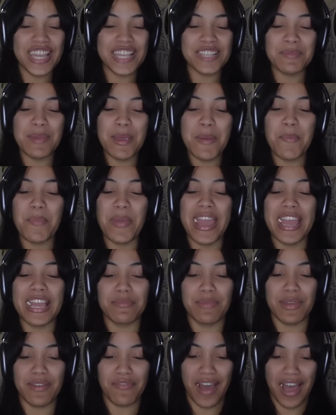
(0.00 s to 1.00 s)
gives me pick
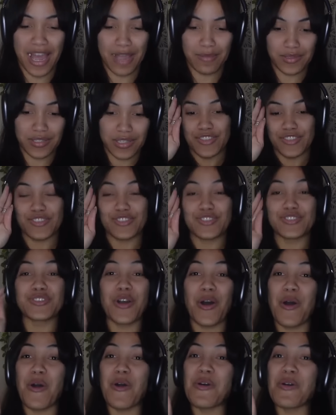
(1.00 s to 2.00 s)
me vibes
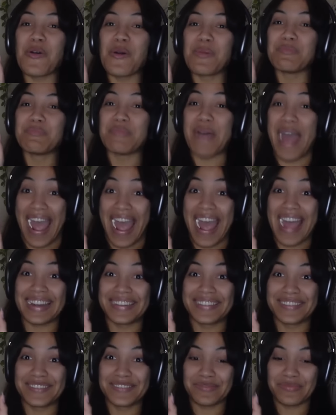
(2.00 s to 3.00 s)
so bad.
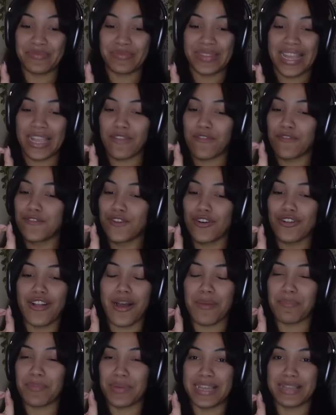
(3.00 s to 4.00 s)
Like, full
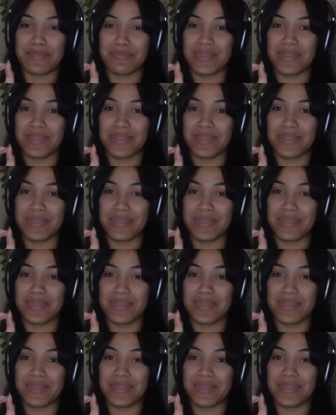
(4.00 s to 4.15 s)
on pick